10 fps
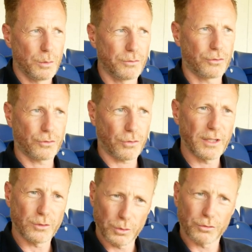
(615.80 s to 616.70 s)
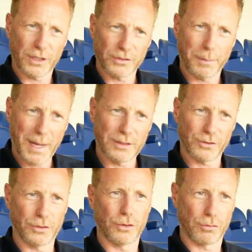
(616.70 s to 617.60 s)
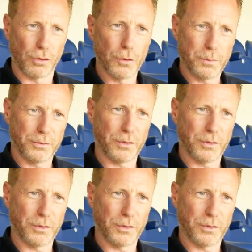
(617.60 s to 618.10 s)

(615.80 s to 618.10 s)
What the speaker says: we've tried to address the balance of the group